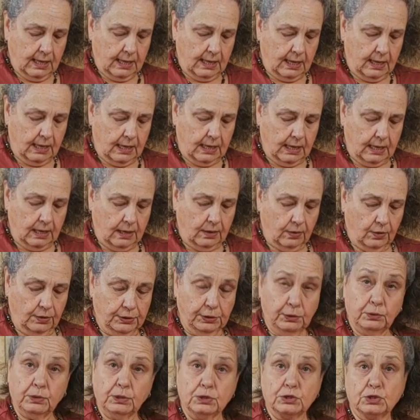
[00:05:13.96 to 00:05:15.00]
Or you
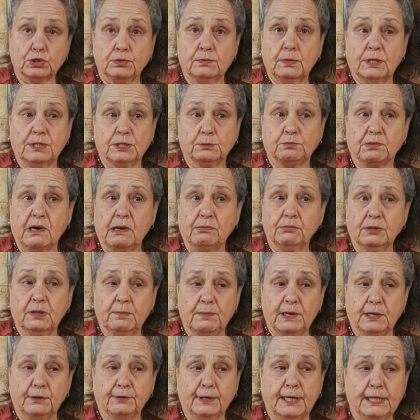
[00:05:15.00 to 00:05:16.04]
can, it's probably a
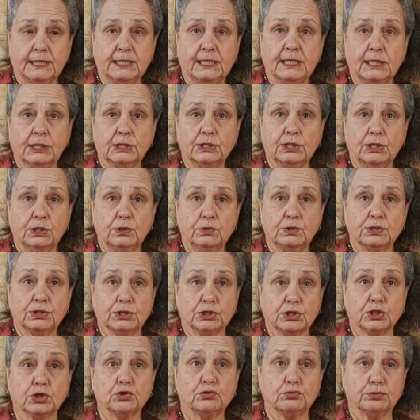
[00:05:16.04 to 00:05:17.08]
better idea to use a
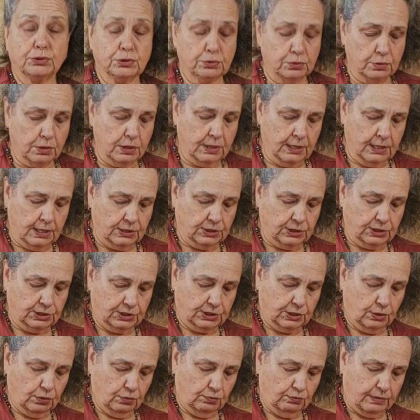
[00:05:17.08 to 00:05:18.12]
screw. Just
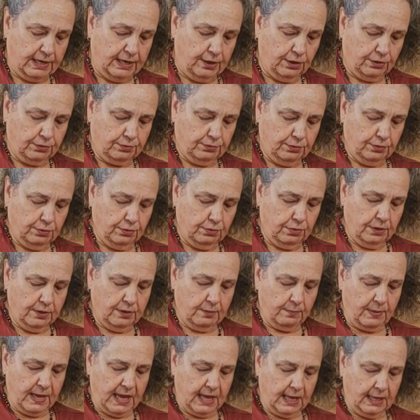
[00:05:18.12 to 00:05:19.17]
go right through the
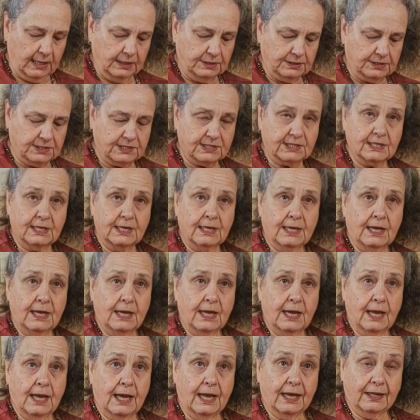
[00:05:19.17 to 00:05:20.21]
pants
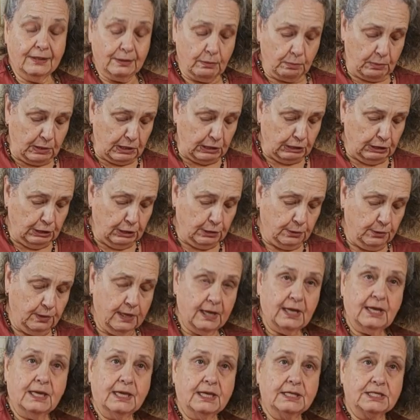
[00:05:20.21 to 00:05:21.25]
and the pillow
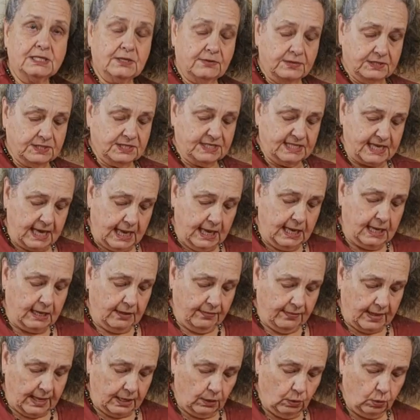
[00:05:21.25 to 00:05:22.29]
into the stake, and
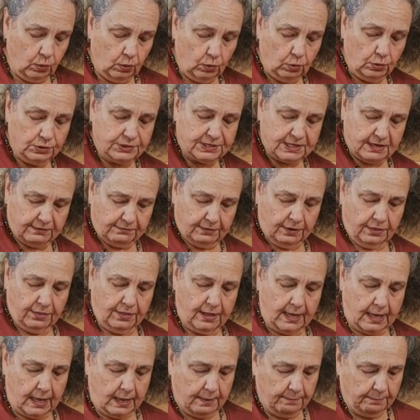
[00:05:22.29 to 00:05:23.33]
that holds everything
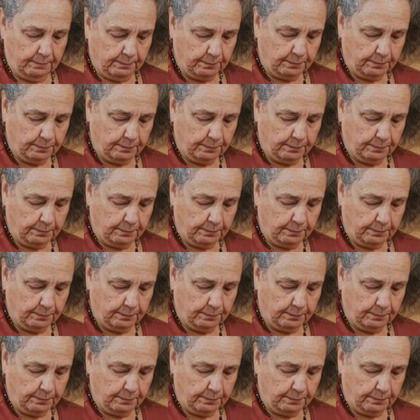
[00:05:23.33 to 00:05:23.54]
up.